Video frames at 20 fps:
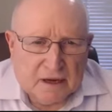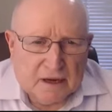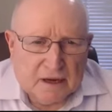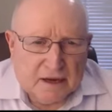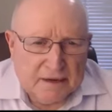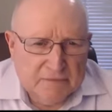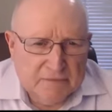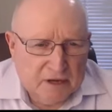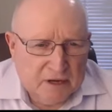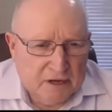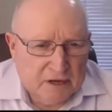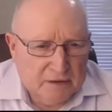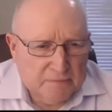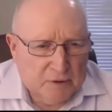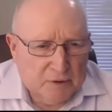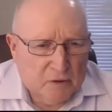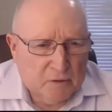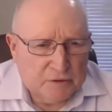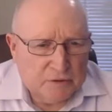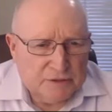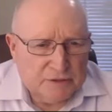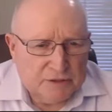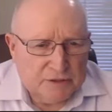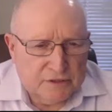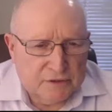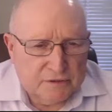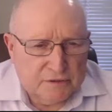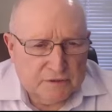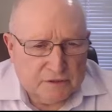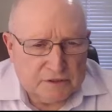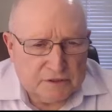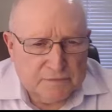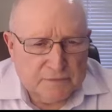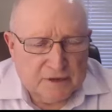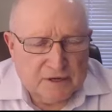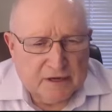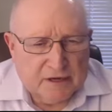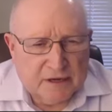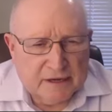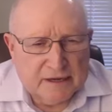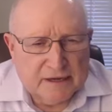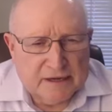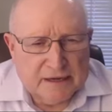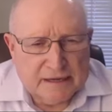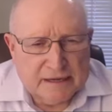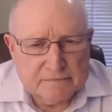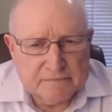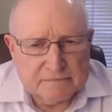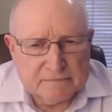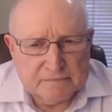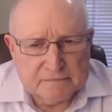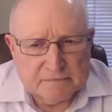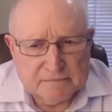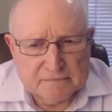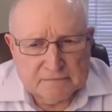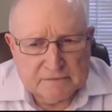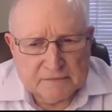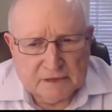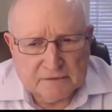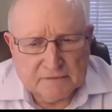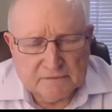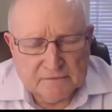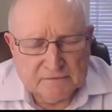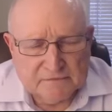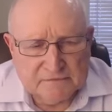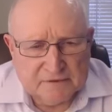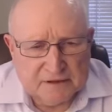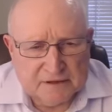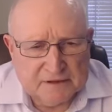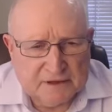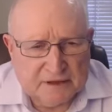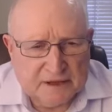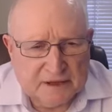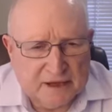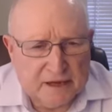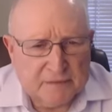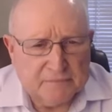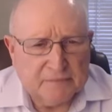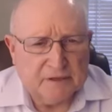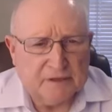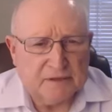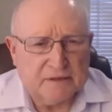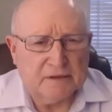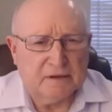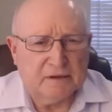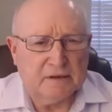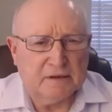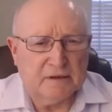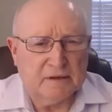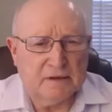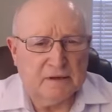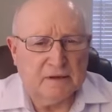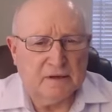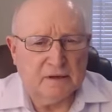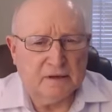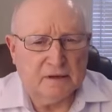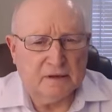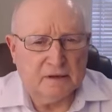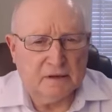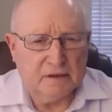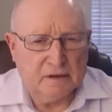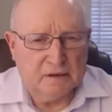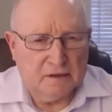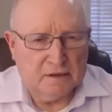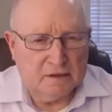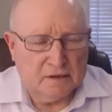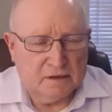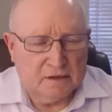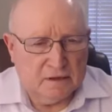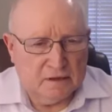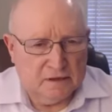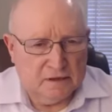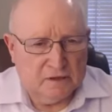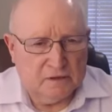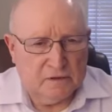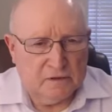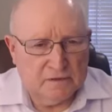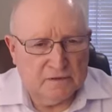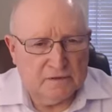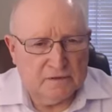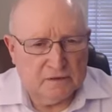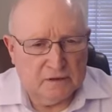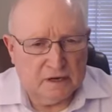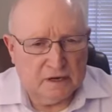I'm not opposed to unions, but I am in the camp that the union